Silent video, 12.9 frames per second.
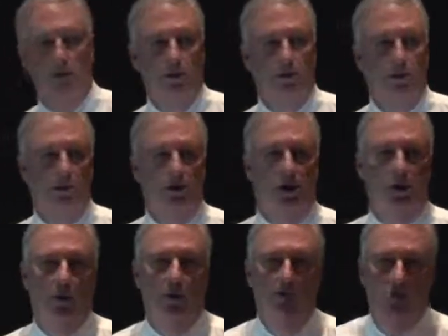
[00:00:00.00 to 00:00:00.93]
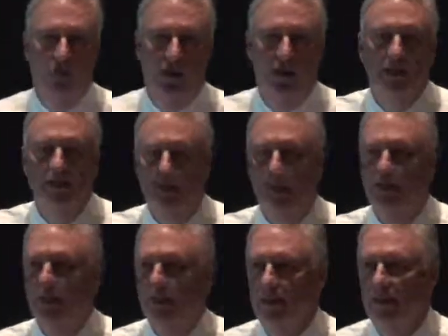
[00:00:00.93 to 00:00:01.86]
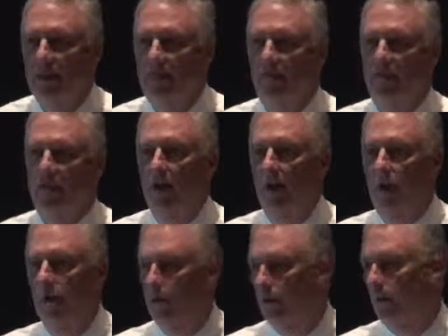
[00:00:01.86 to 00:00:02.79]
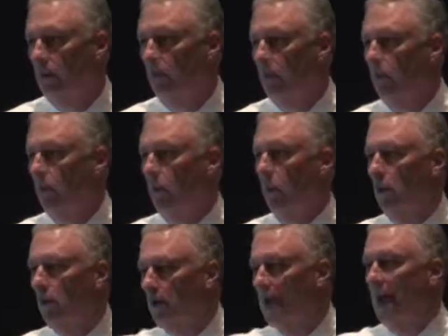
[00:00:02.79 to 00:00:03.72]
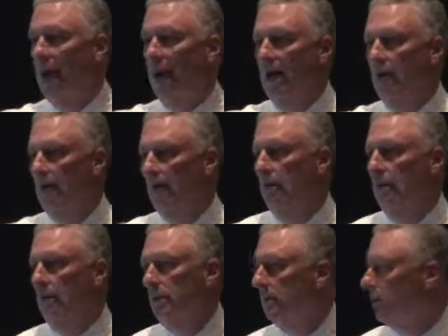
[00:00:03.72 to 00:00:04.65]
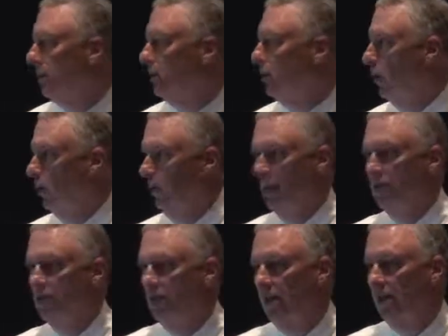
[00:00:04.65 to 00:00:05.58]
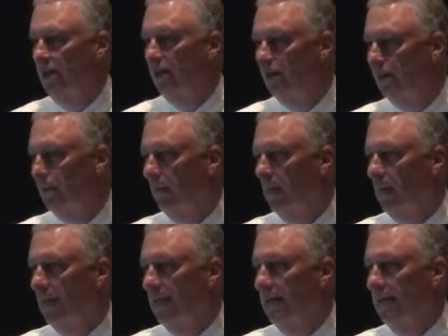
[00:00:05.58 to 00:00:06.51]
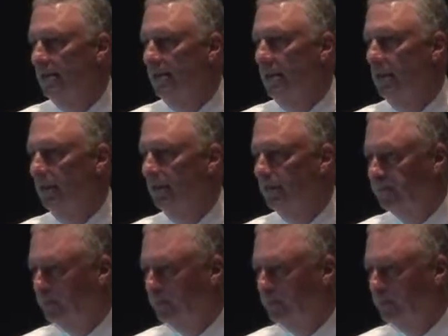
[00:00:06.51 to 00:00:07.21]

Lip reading: to do some of those things that they felt were not in your print center at that time,